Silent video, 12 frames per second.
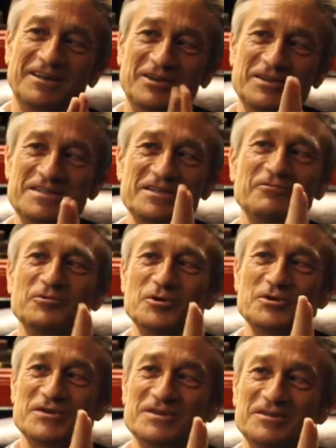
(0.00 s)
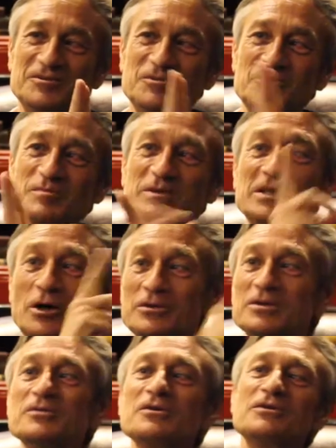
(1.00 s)
Christian Fuchs, who's been now
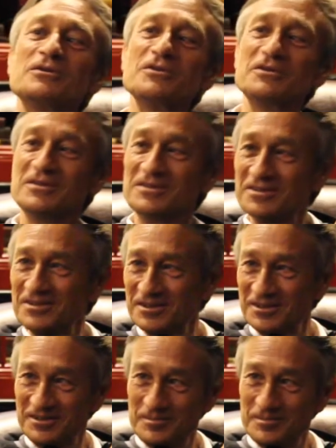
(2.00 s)
in the, in the in the,